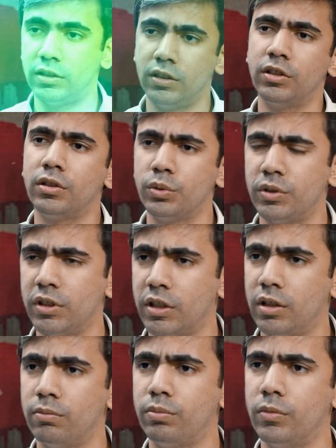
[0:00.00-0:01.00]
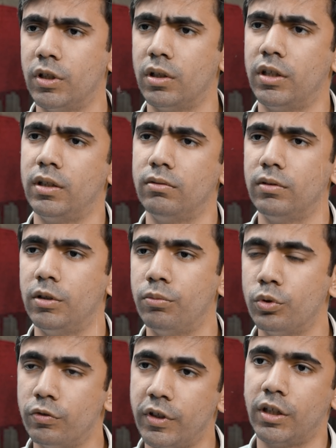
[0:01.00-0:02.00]
it's increasing uh, in
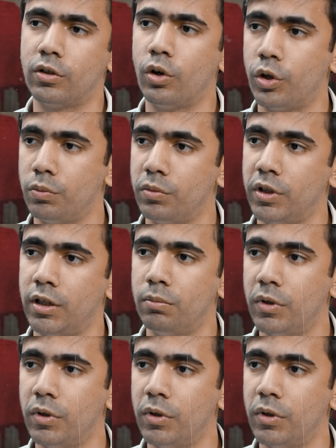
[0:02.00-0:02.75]
improving in economy and